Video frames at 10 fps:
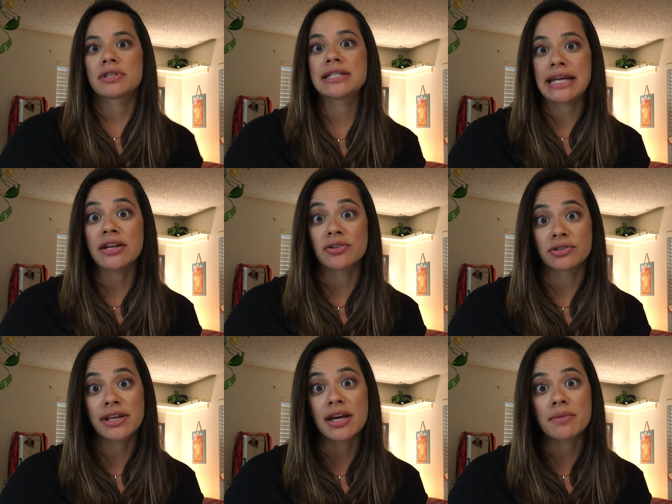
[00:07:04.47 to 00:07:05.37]
stain your
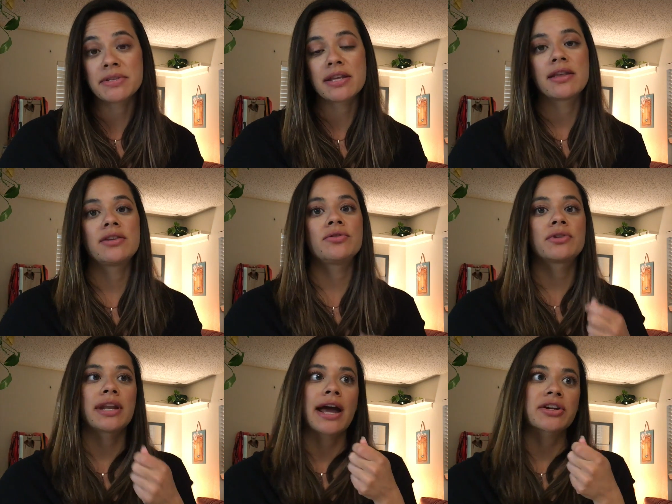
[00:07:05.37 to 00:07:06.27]
lips, and then you
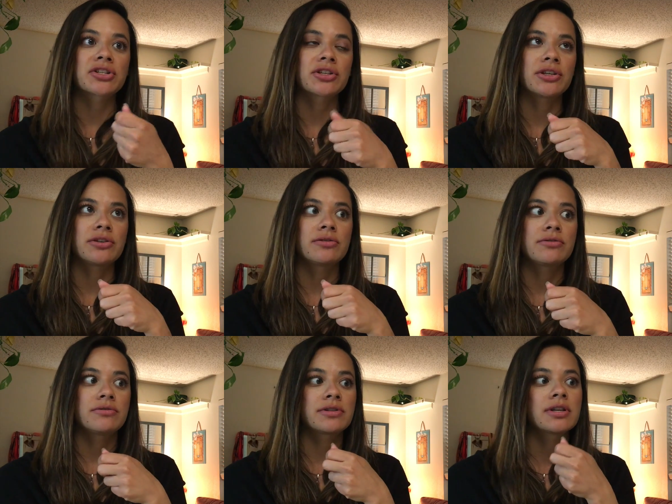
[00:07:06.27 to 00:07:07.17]
can actually
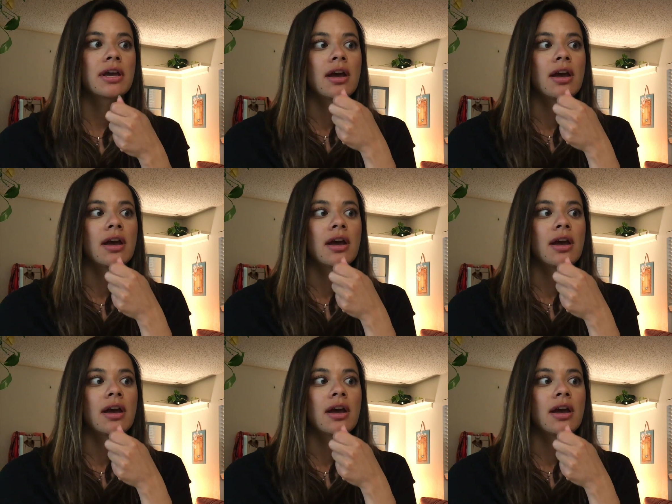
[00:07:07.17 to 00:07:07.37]
use